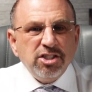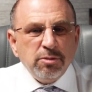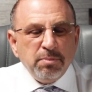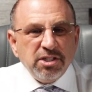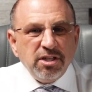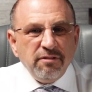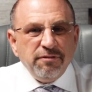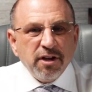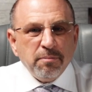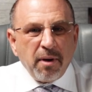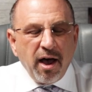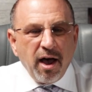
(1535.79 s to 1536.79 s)

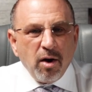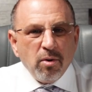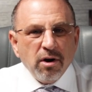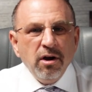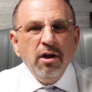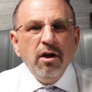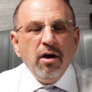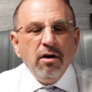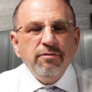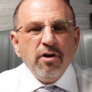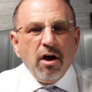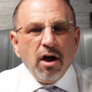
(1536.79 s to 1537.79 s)
specific power
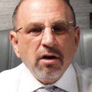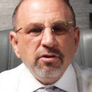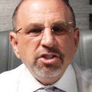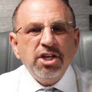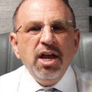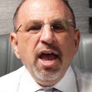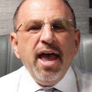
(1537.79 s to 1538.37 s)
of Congress,